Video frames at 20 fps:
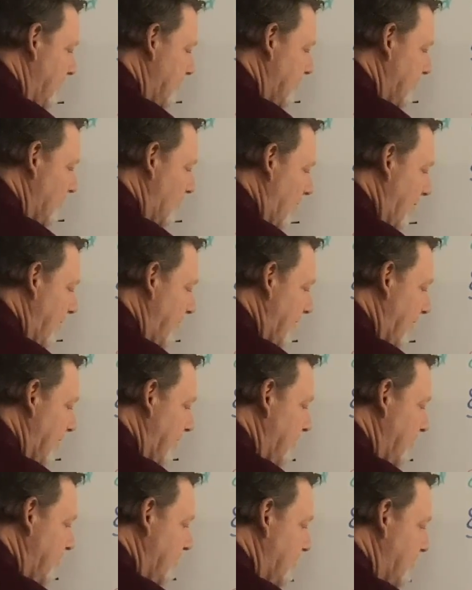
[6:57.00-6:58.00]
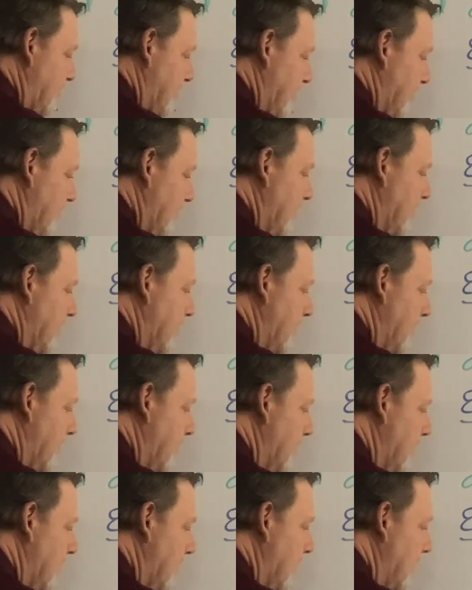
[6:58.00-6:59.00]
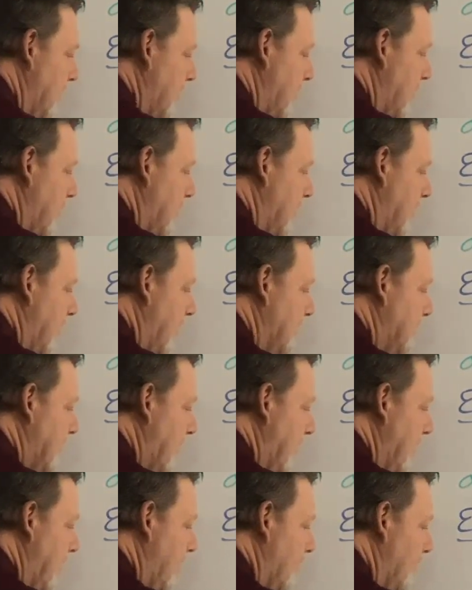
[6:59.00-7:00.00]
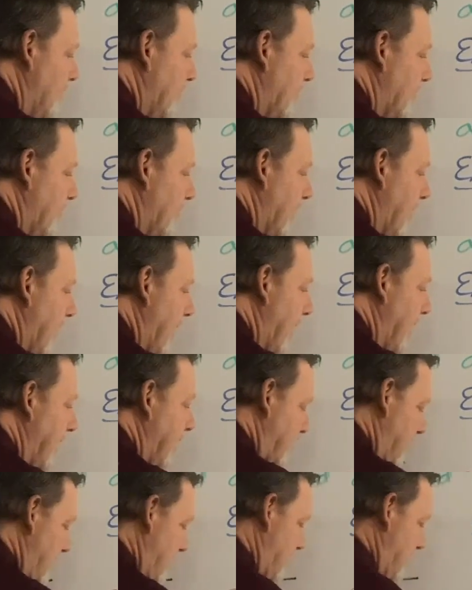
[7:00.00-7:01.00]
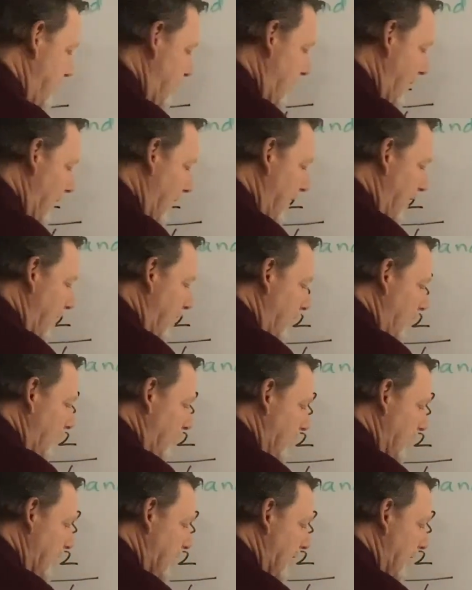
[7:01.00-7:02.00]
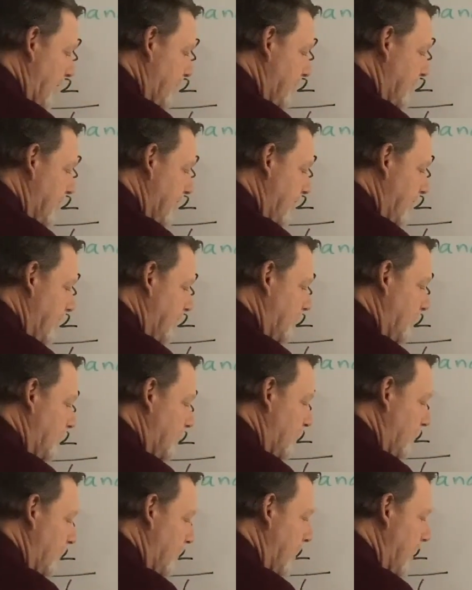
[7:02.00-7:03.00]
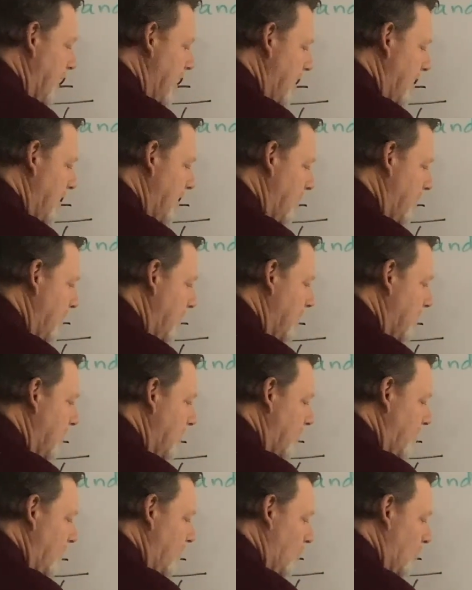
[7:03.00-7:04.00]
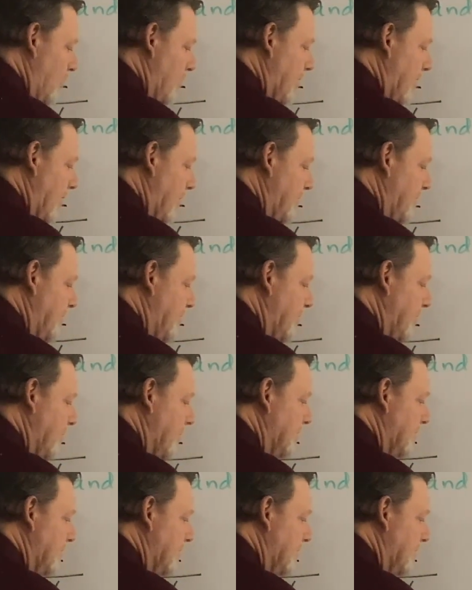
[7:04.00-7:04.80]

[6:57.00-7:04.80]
the y value is 2. Does that equal 38? 3 times 10 is 30. 4 times 2 is